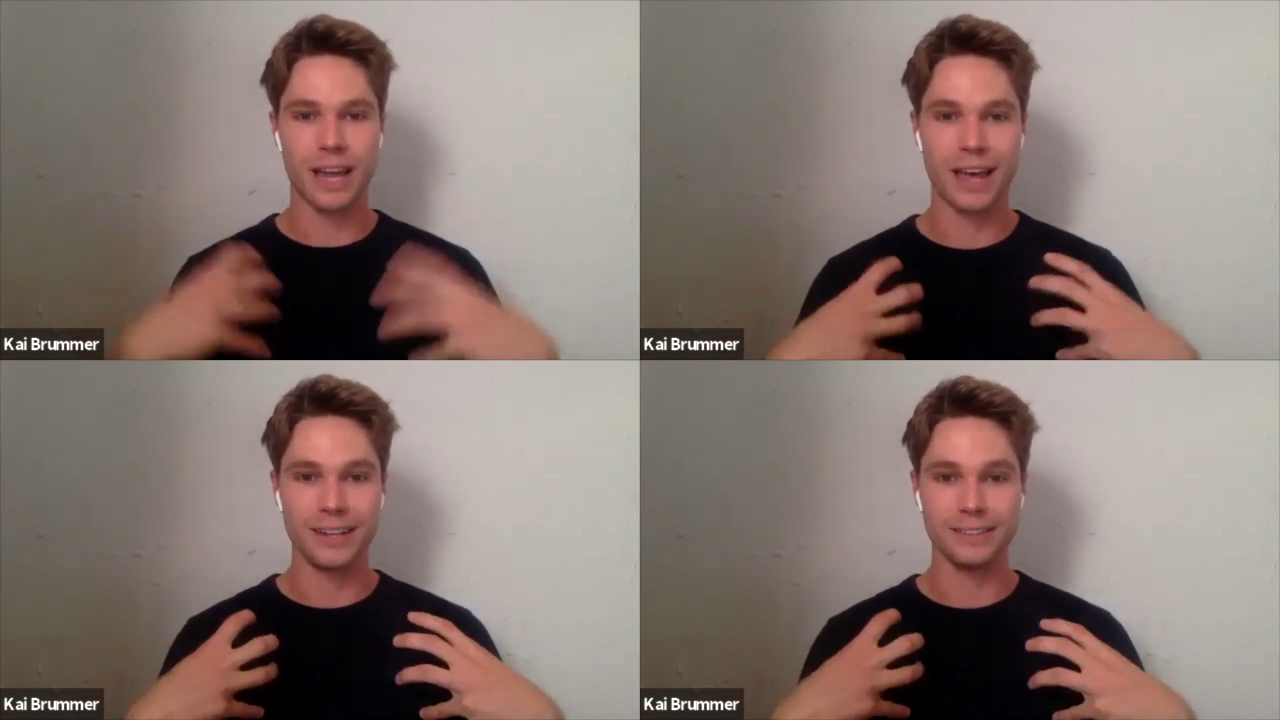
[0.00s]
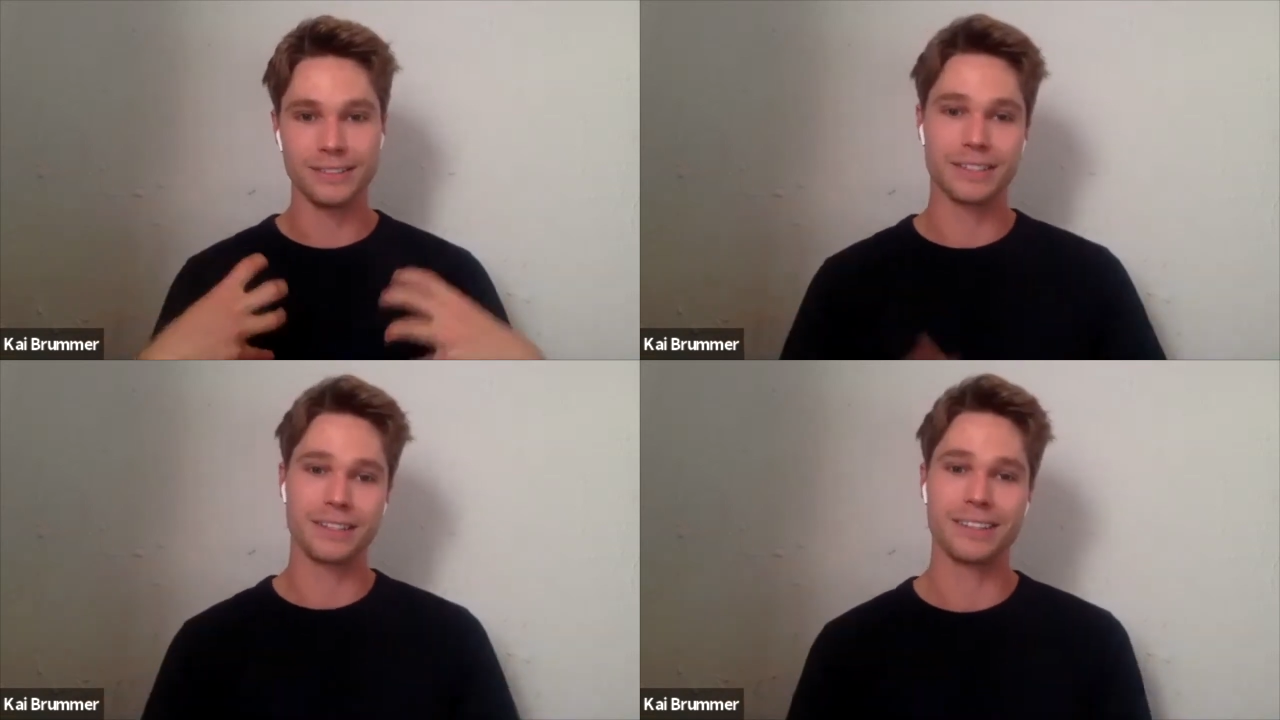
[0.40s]

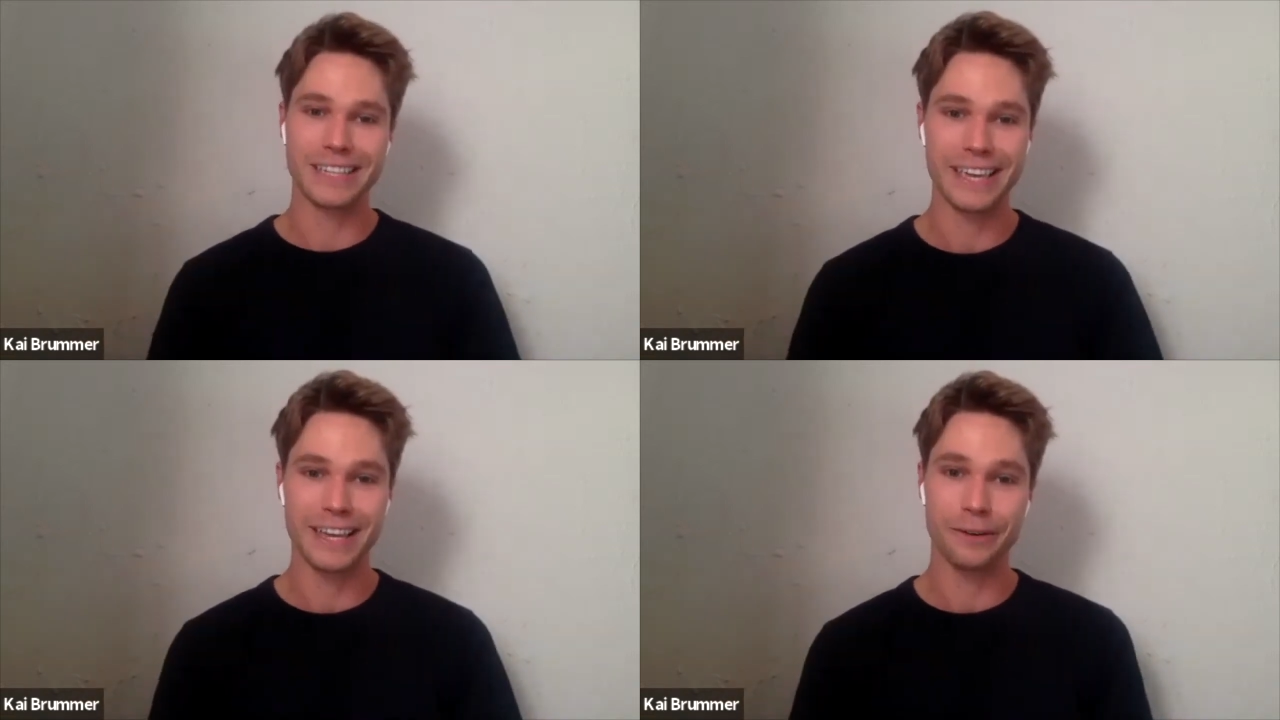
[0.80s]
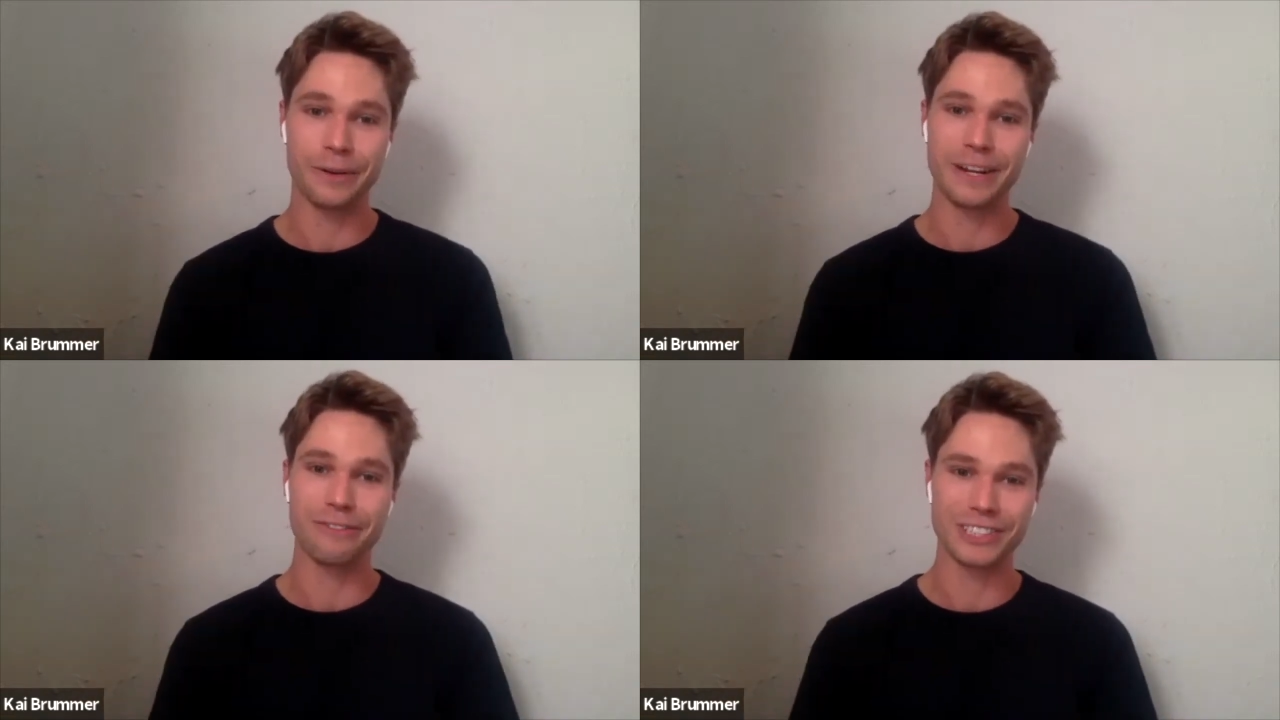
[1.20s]
and the
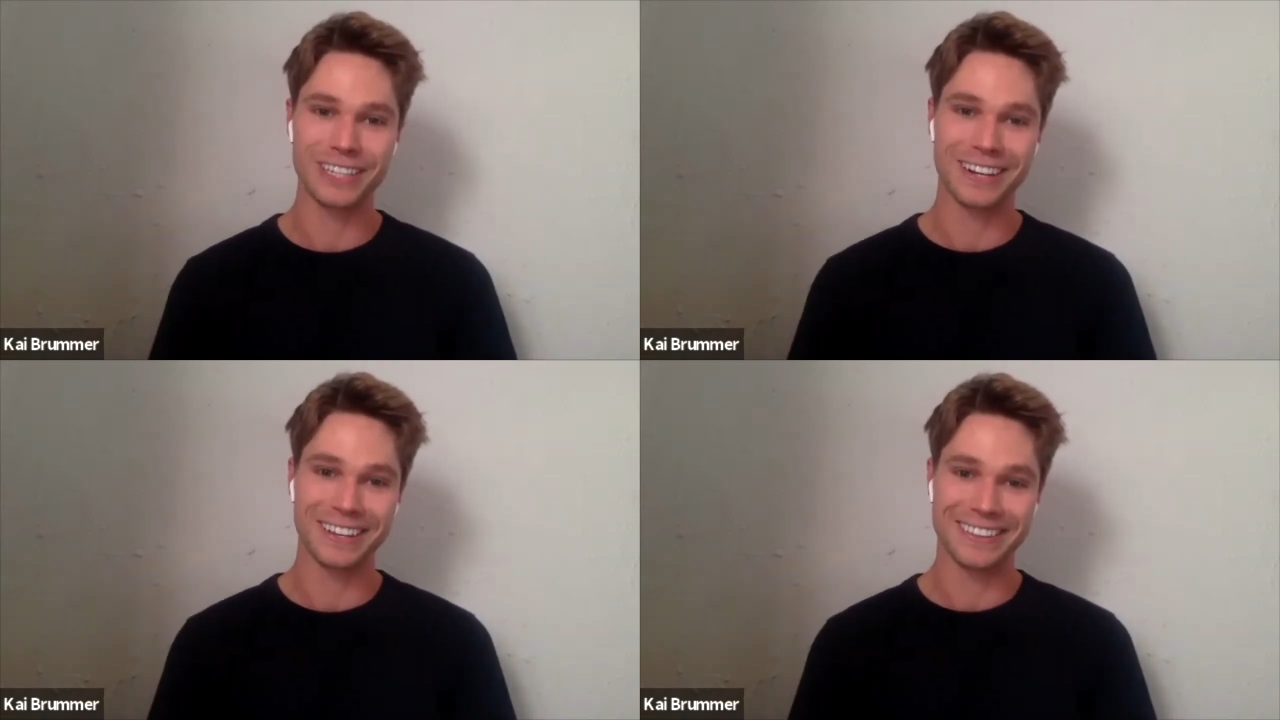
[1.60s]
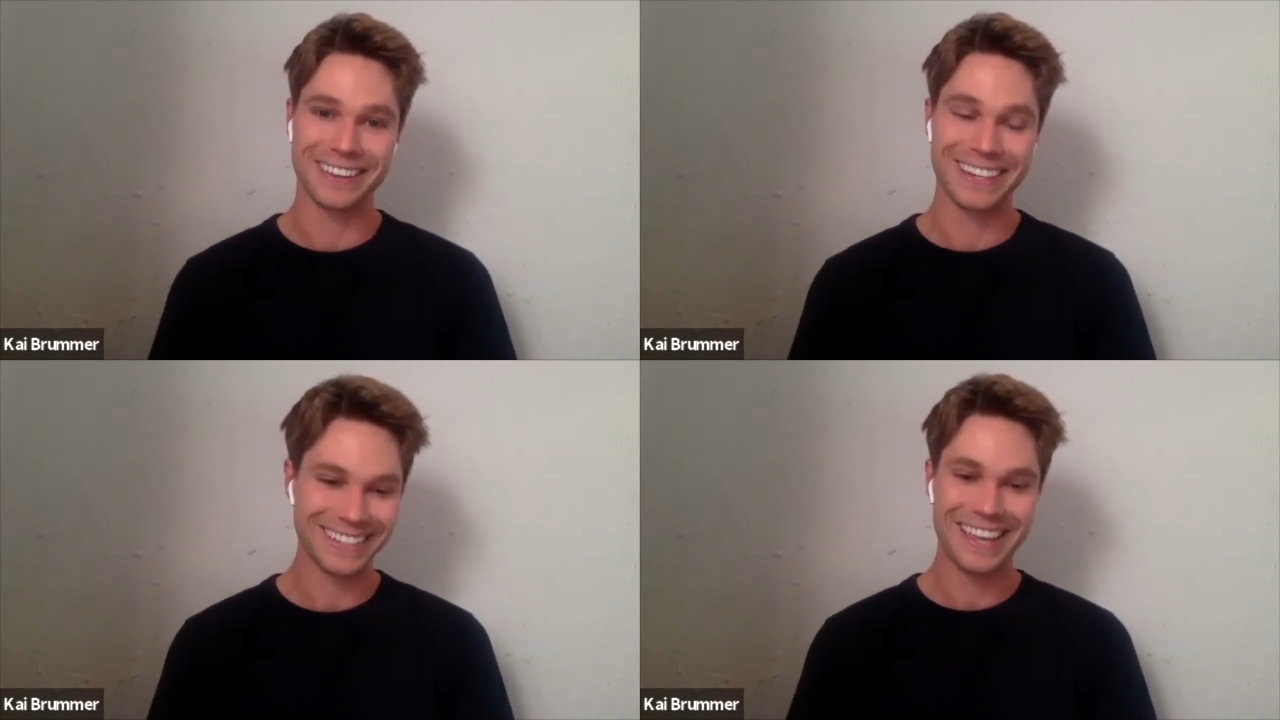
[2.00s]
gear and everything like
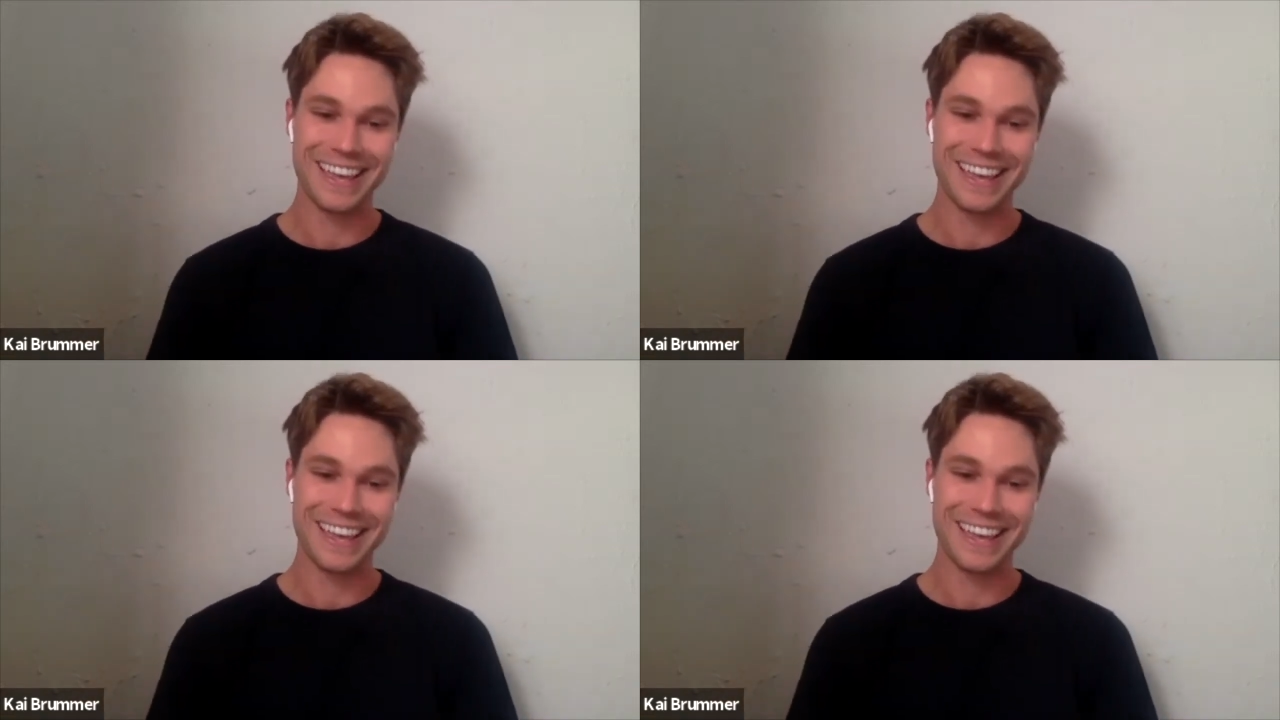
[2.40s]
that.